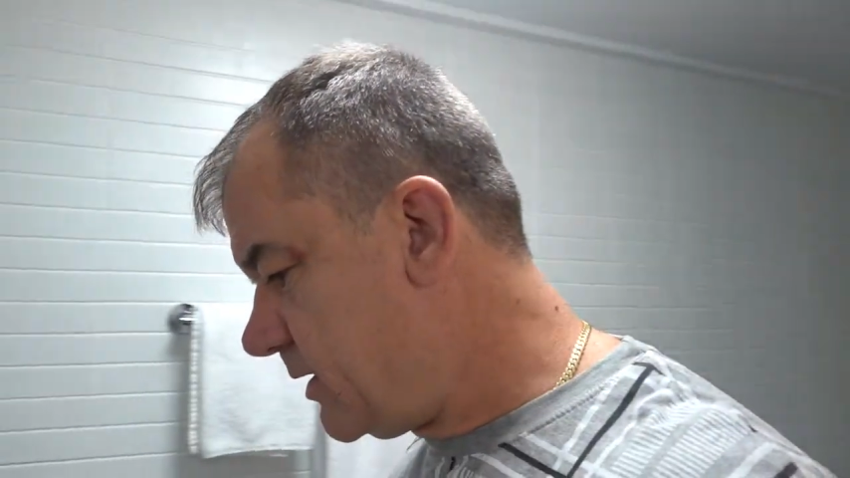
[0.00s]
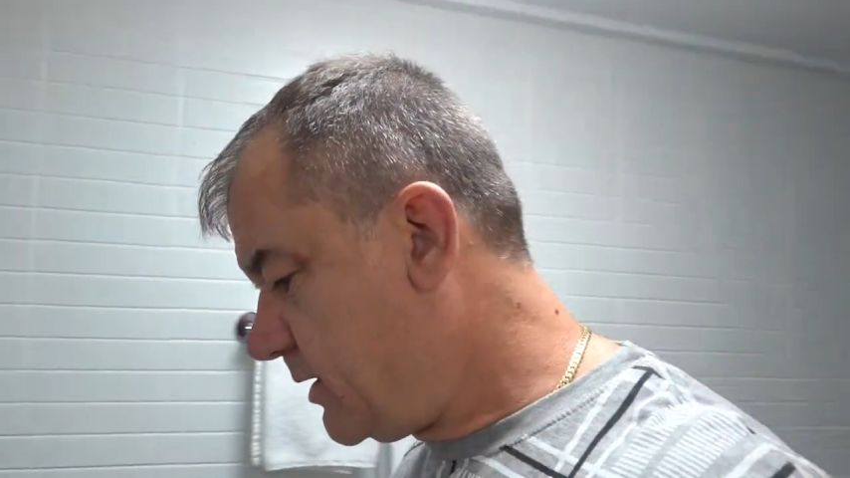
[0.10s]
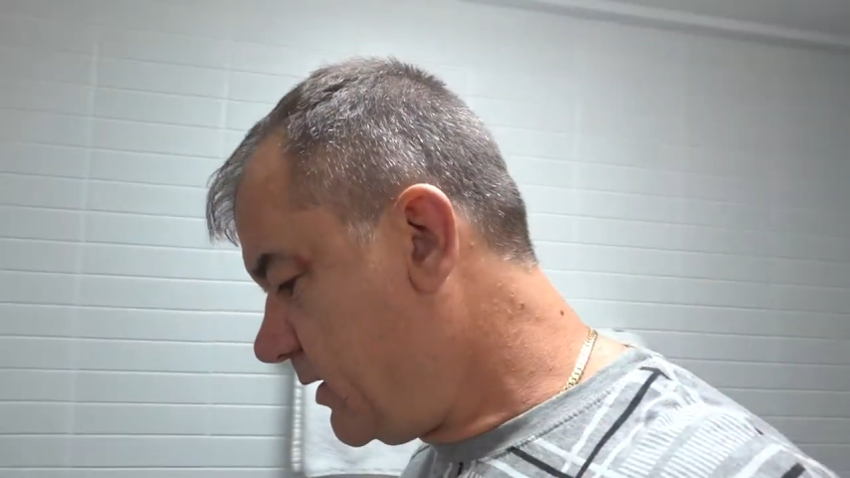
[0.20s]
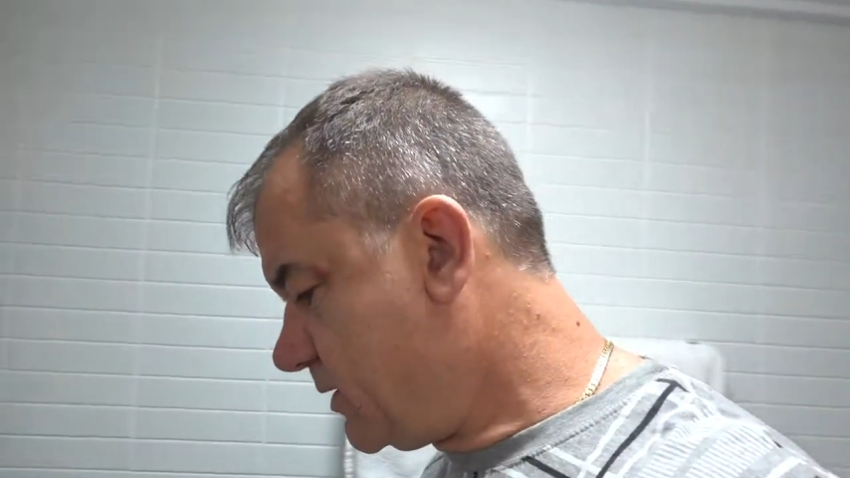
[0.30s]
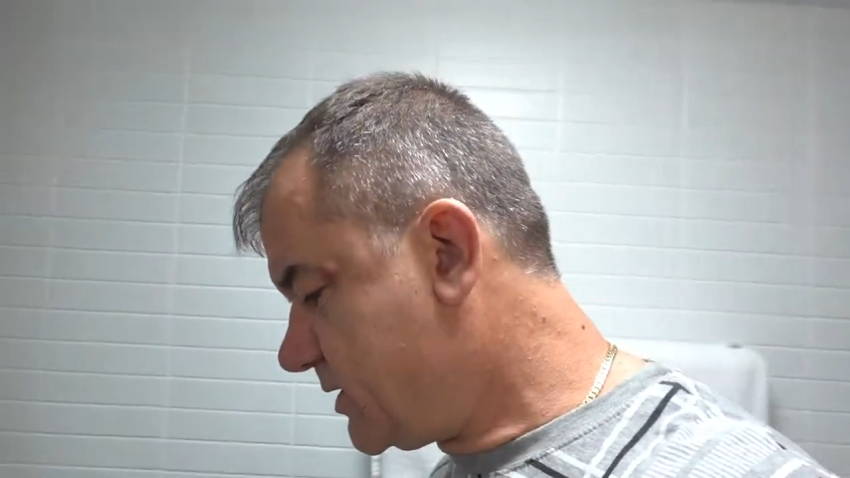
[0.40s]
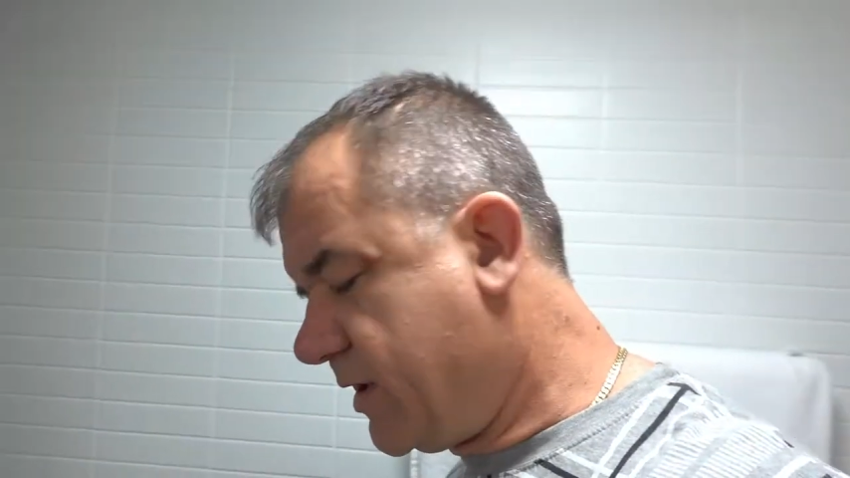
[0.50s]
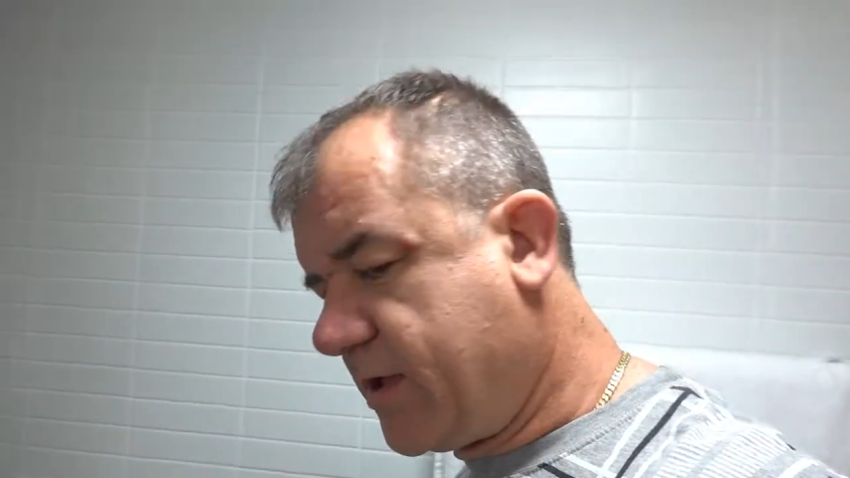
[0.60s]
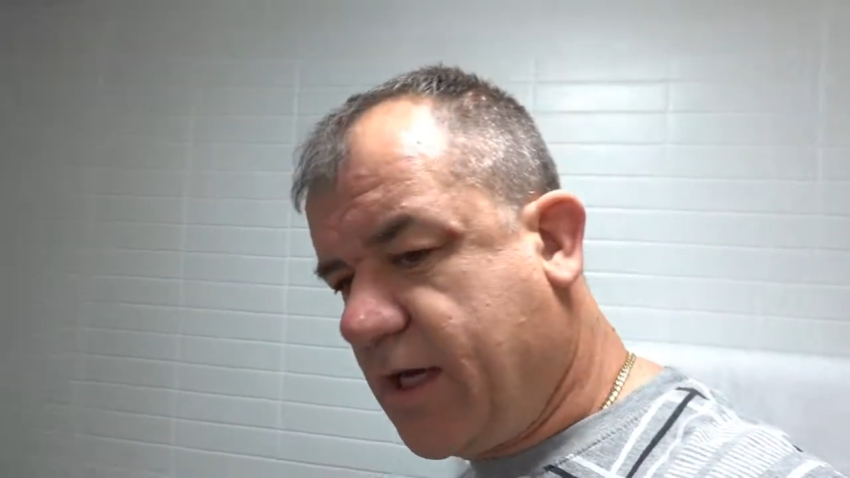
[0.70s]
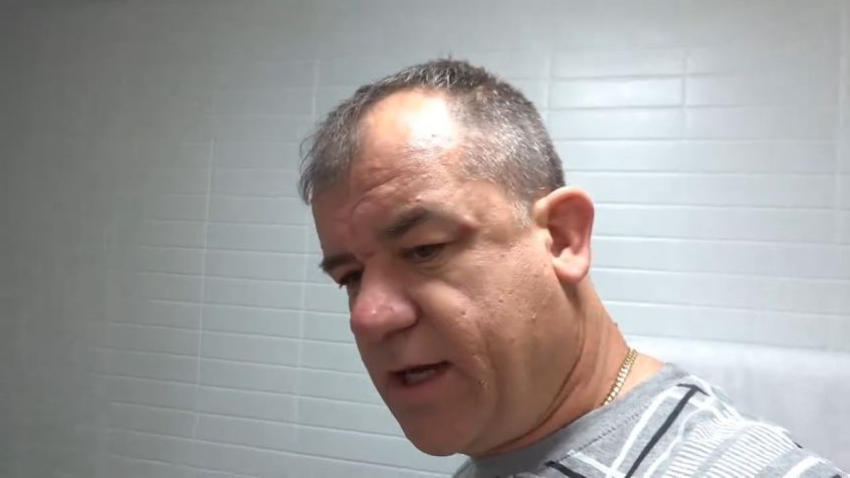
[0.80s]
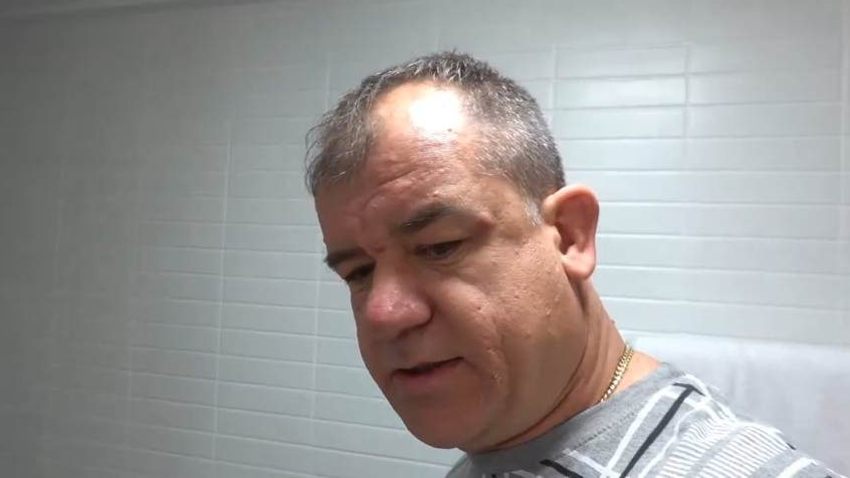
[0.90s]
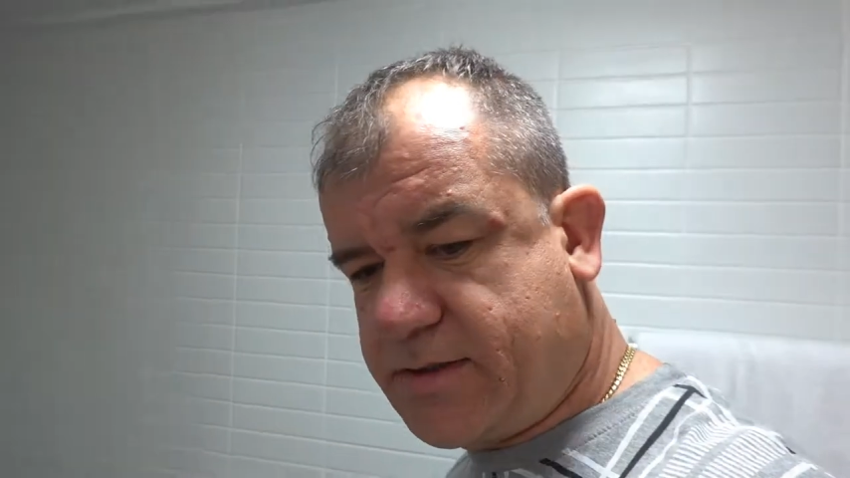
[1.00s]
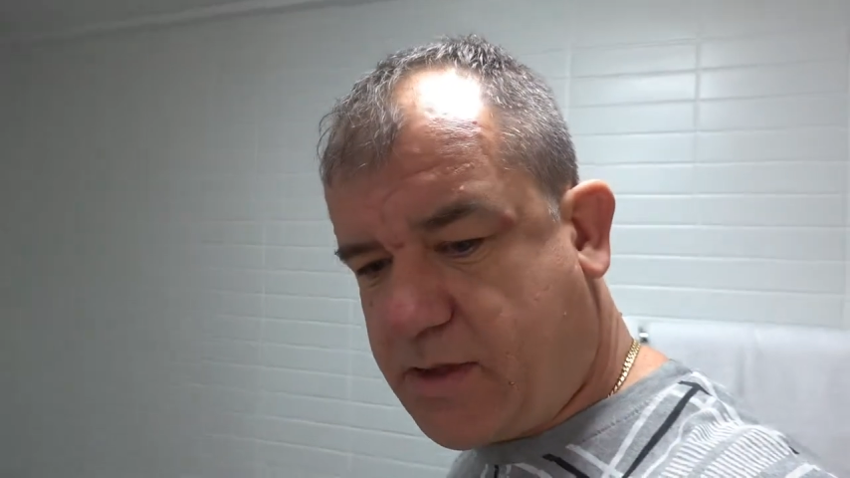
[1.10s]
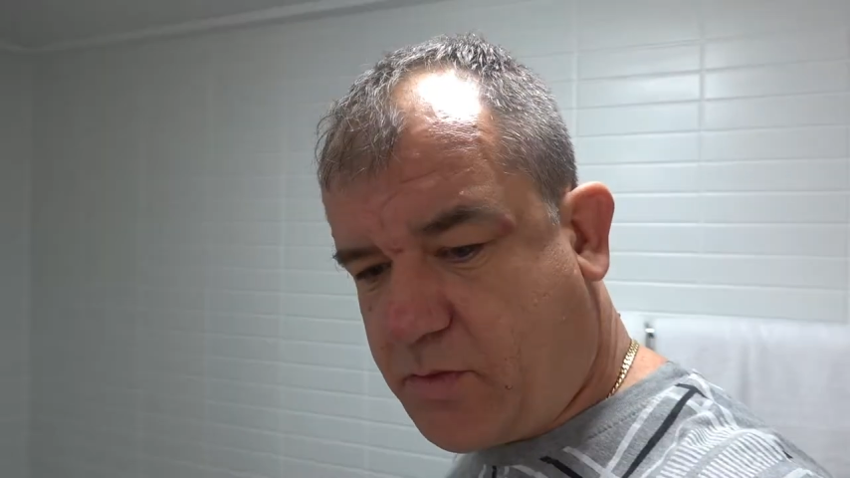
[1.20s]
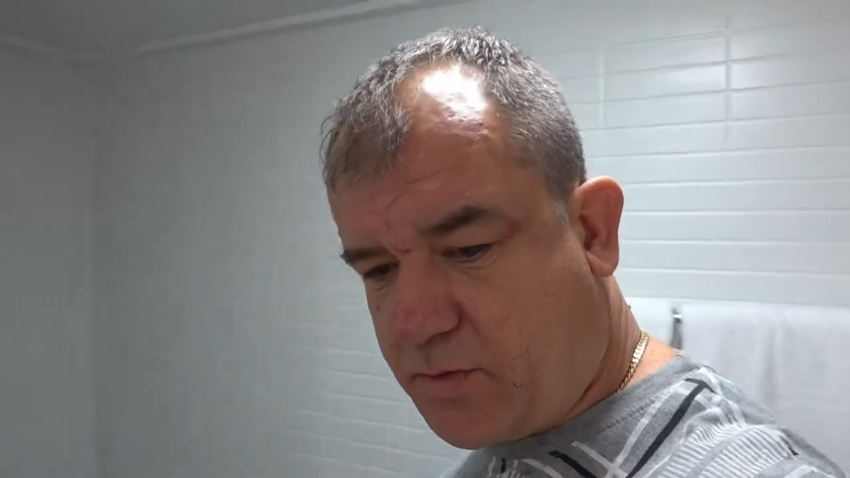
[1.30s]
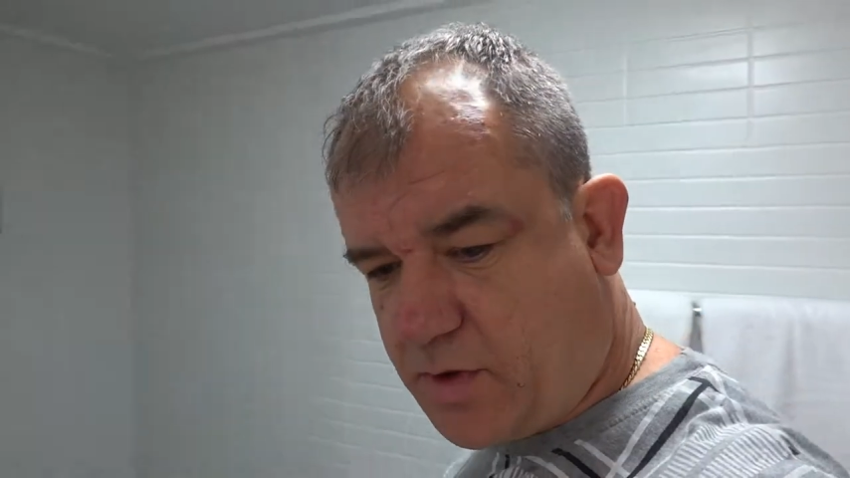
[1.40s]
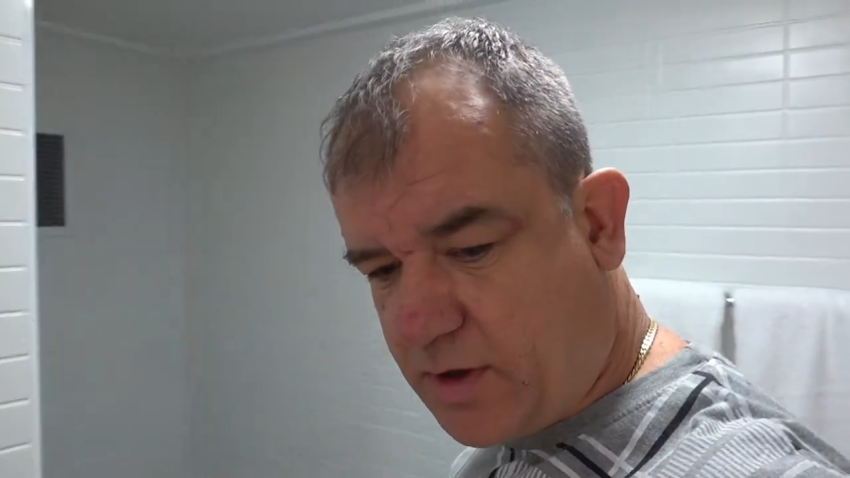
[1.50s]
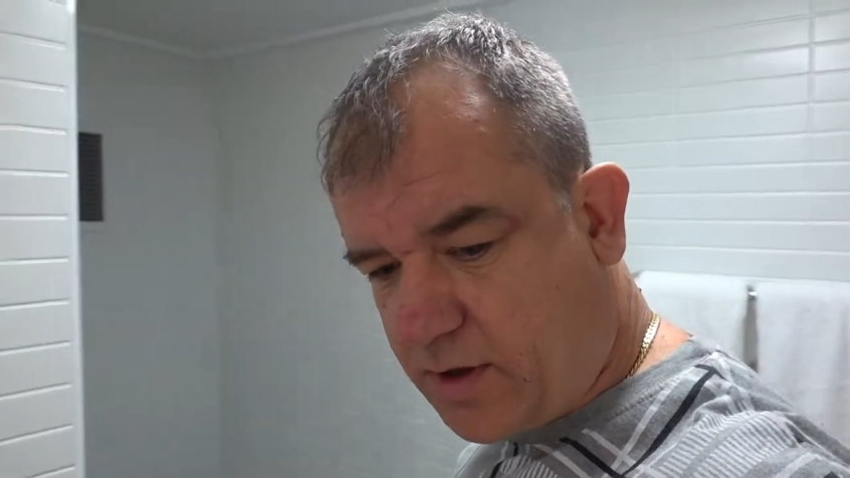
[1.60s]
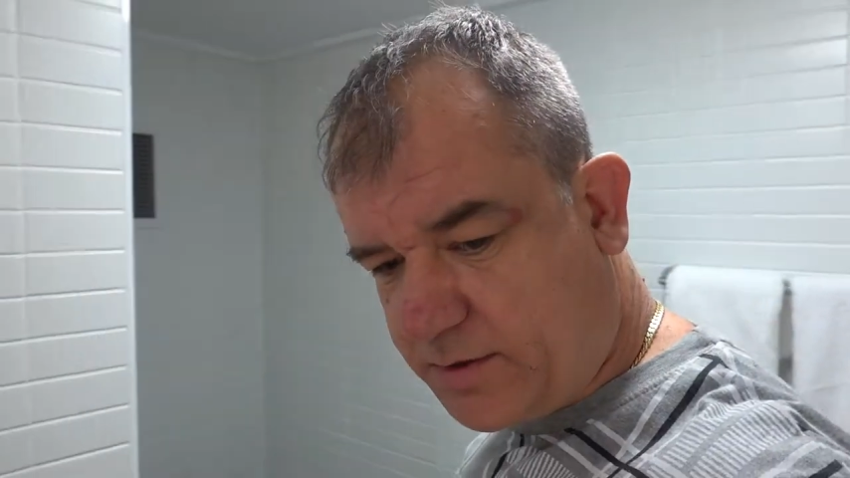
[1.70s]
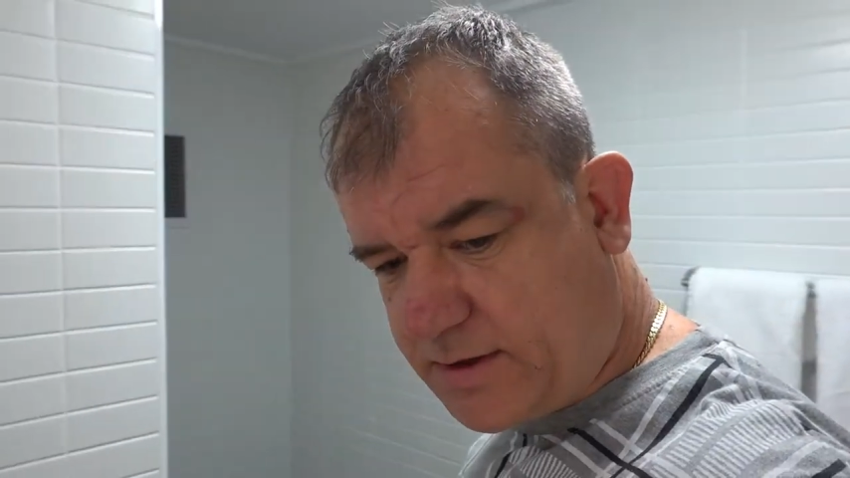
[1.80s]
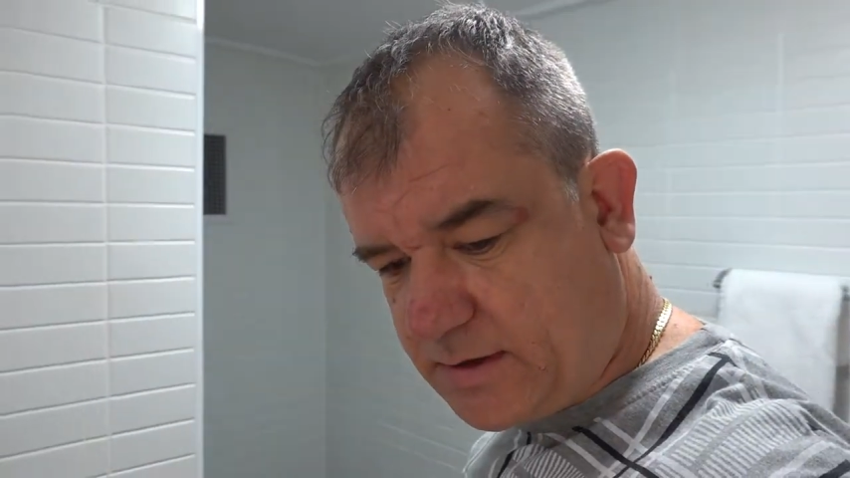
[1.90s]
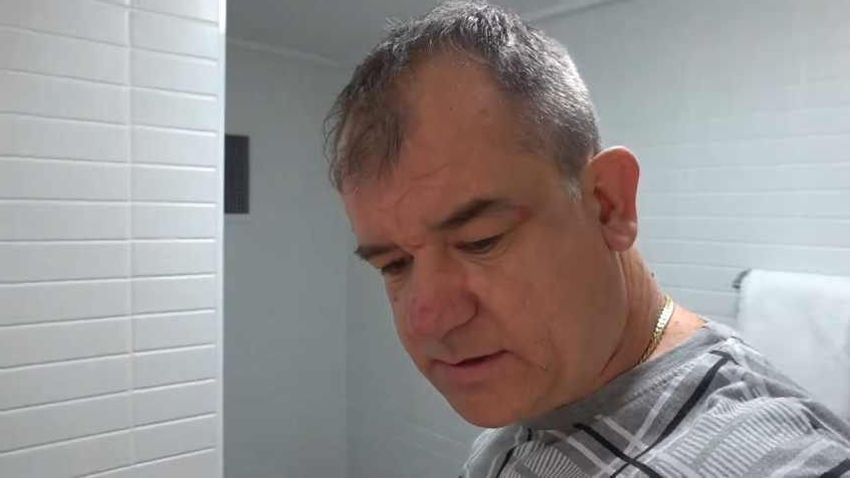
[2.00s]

I also gauge some of my hotel